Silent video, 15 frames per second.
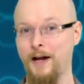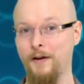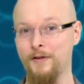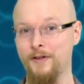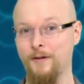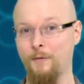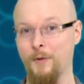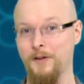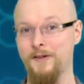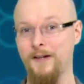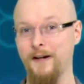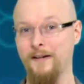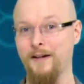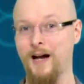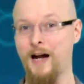
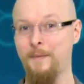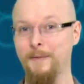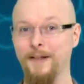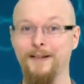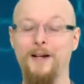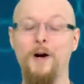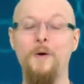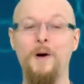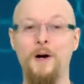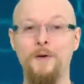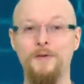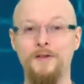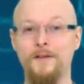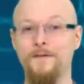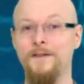HowStuffWorks.com and co
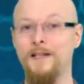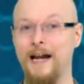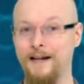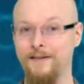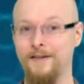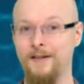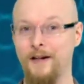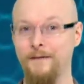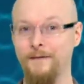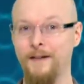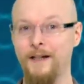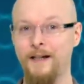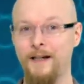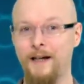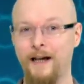host of Tech Stuff.
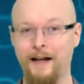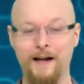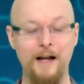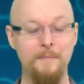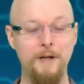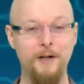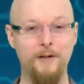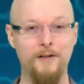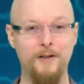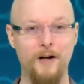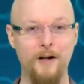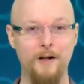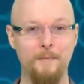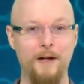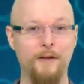And I'm here to
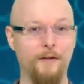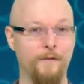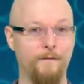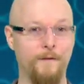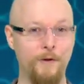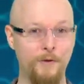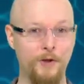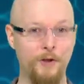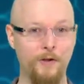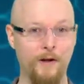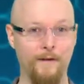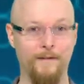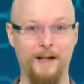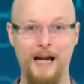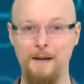talk about the future of